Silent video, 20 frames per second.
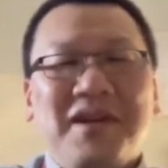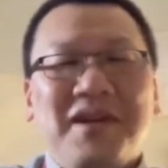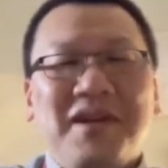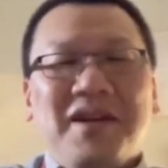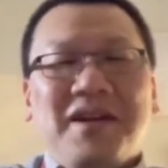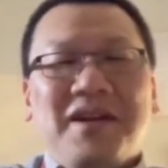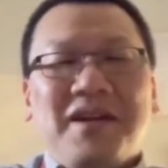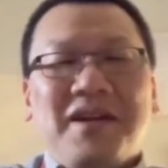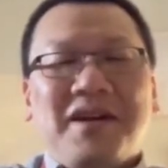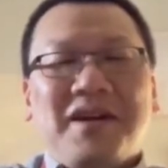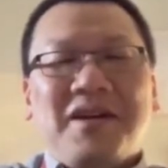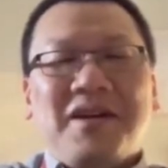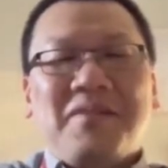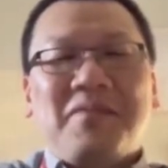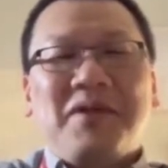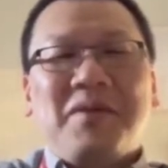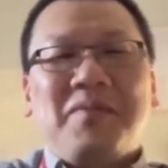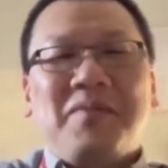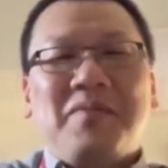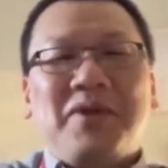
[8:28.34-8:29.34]

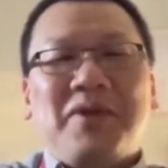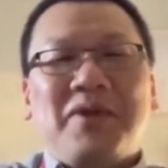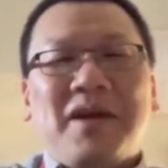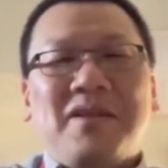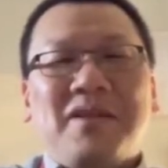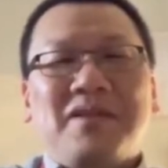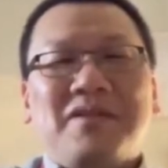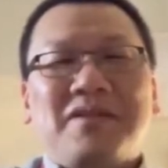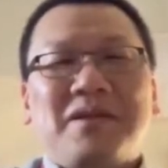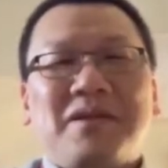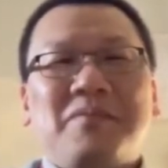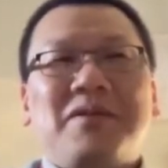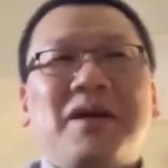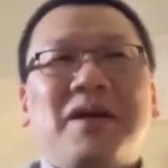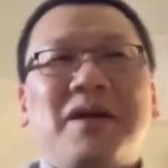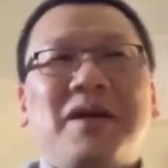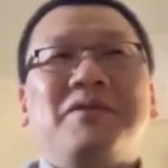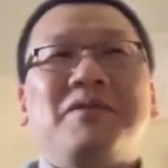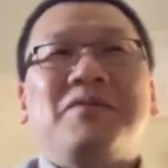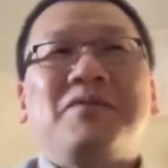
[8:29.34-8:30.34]
But
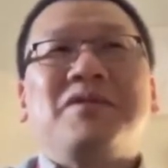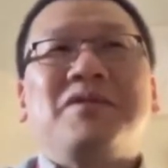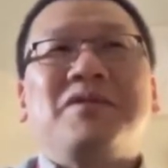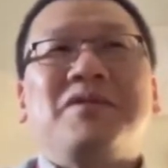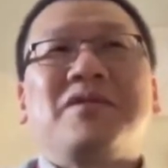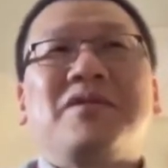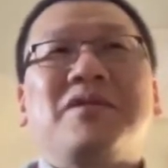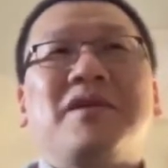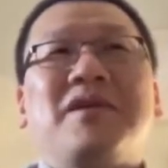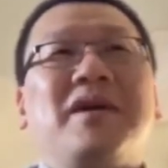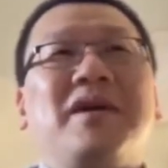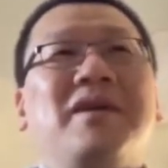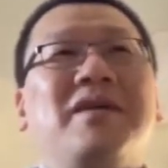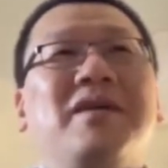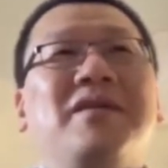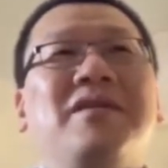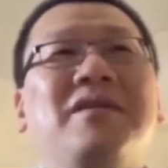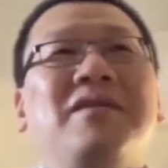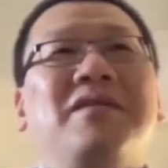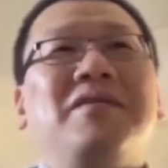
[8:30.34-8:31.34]
sometimes it was just like
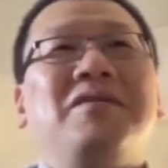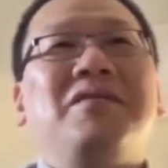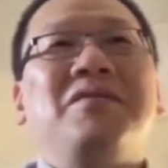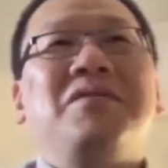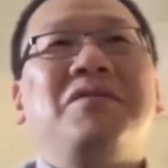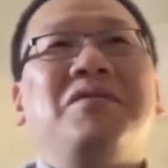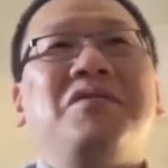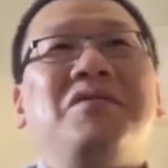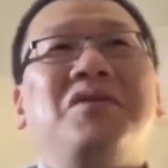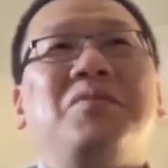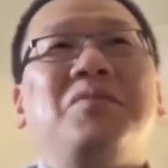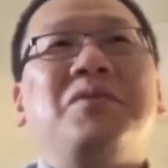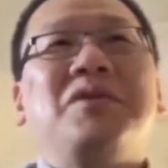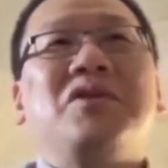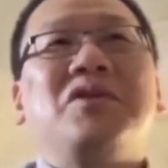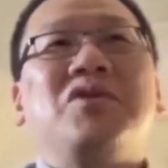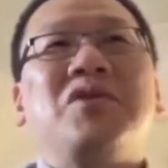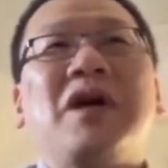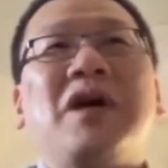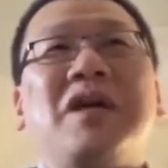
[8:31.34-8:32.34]
you just be
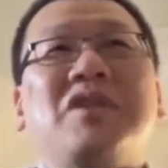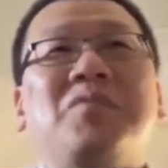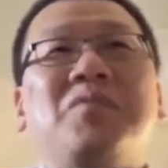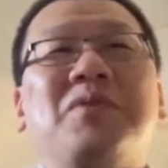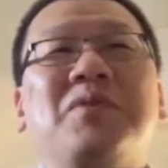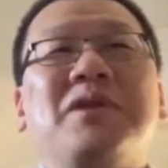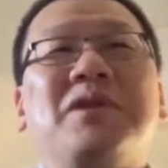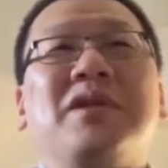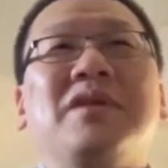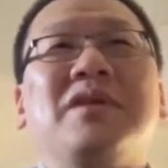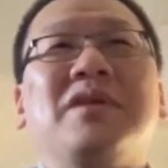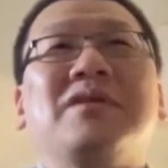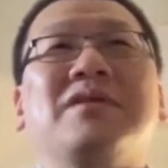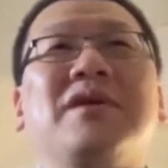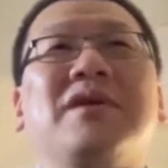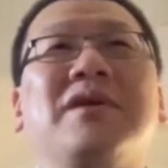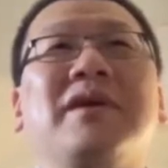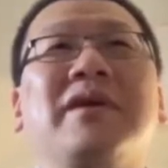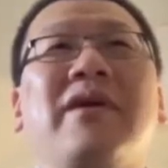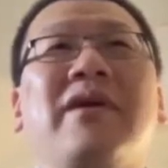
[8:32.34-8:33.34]
stressed, but then just
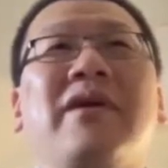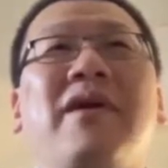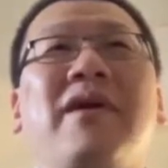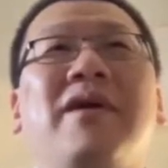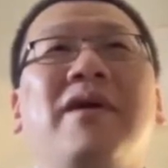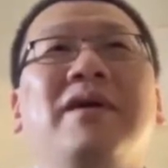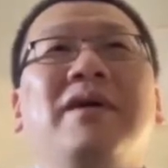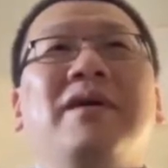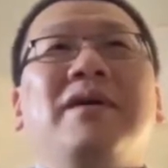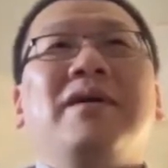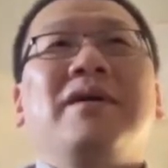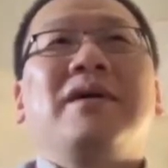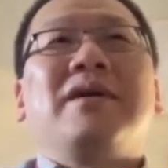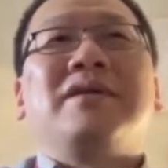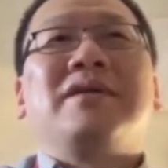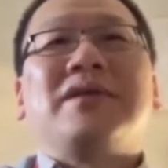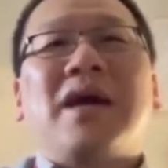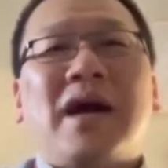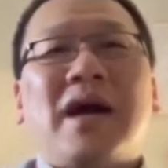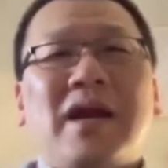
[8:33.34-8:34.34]
like kind of
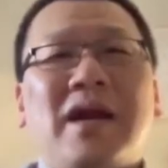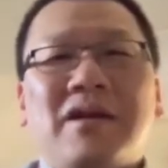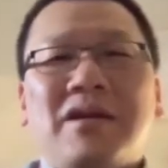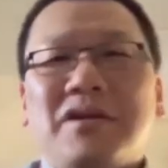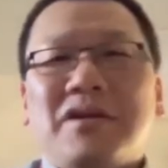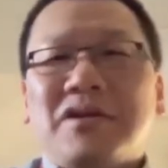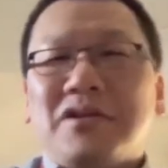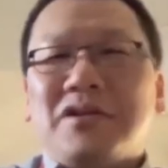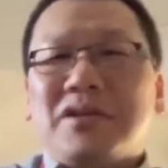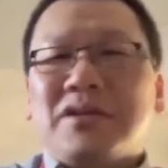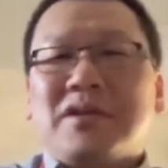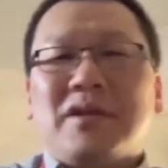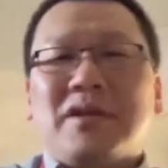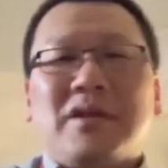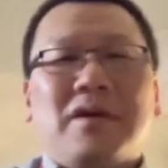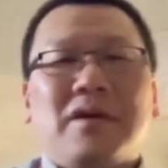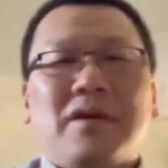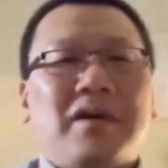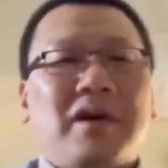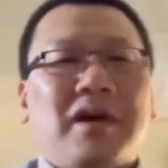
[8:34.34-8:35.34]
tired, and you're just like,
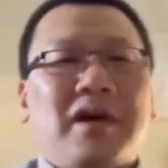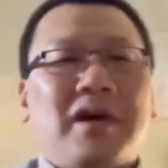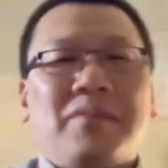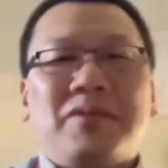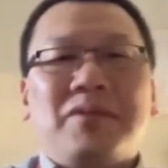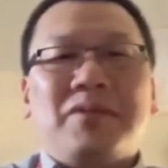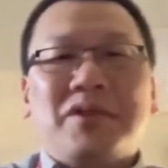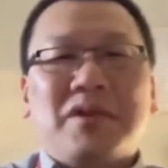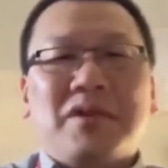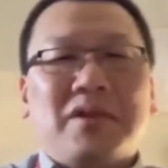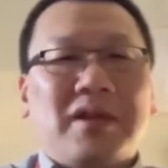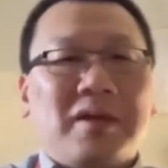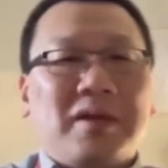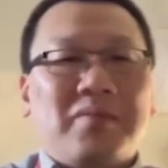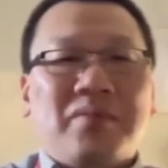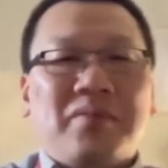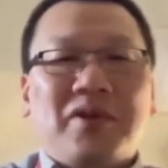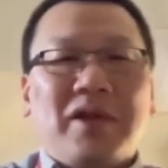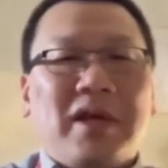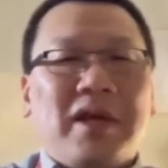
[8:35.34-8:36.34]
okay, I'm just gonna like
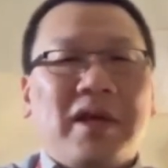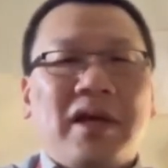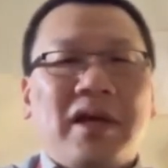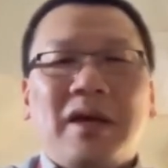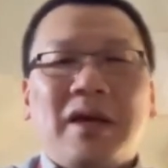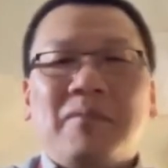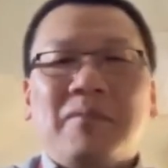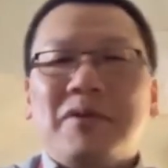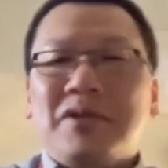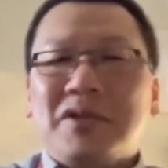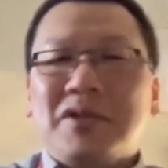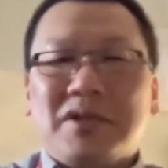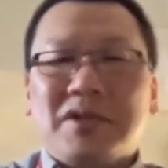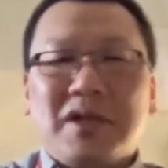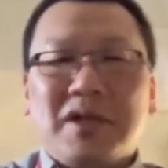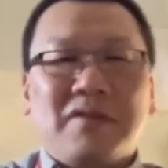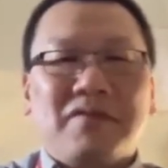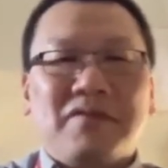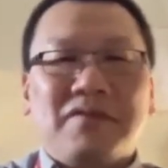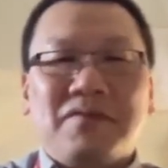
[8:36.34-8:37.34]
play a game and just
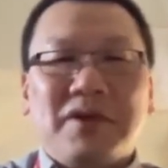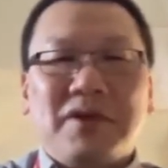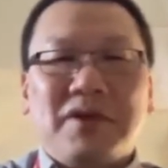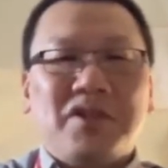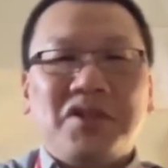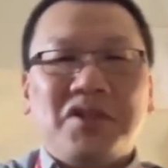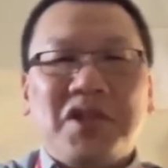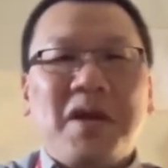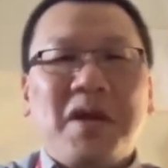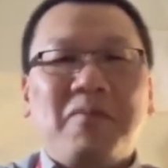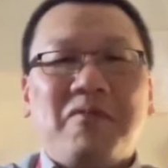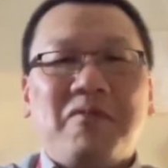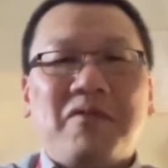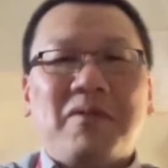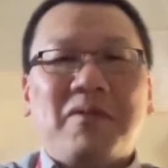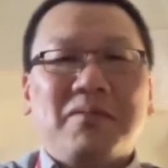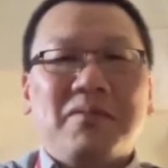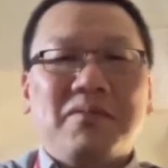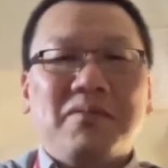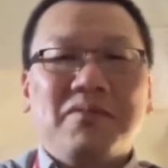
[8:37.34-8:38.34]
kind of escape
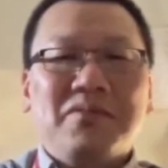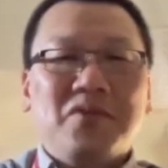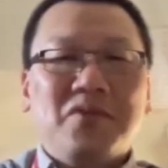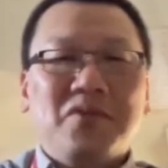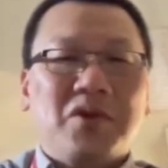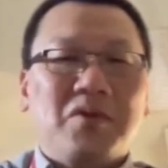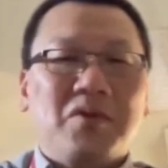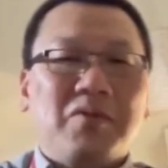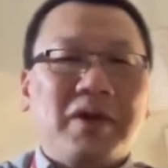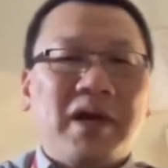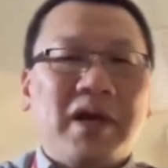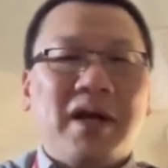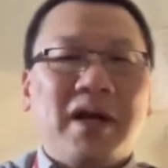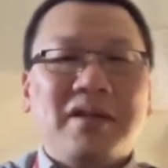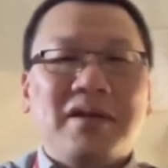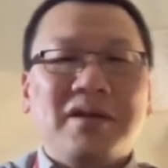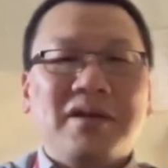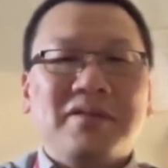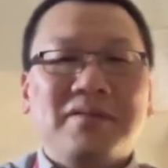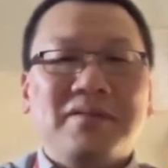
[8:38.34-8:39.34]
from sort of
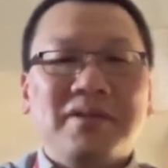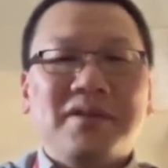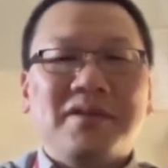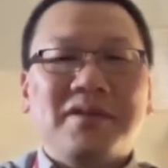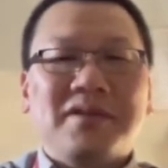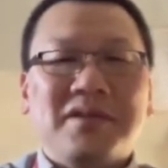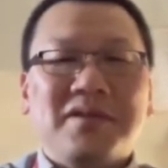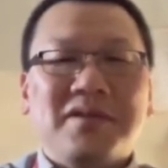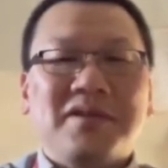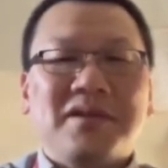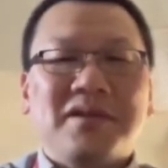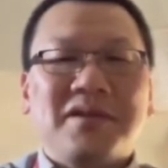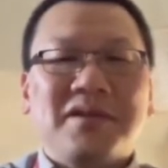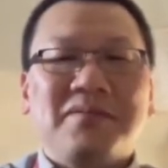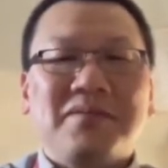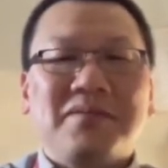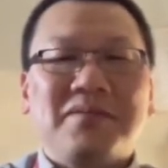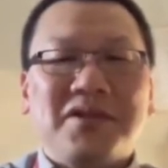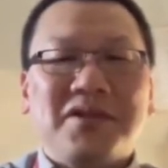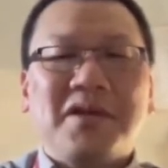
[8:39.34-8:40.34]
reality, as I
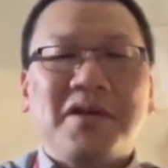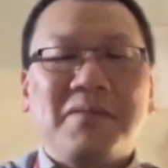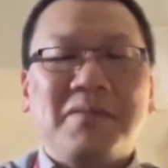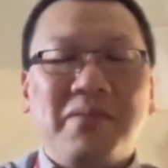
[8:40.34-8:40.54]
said.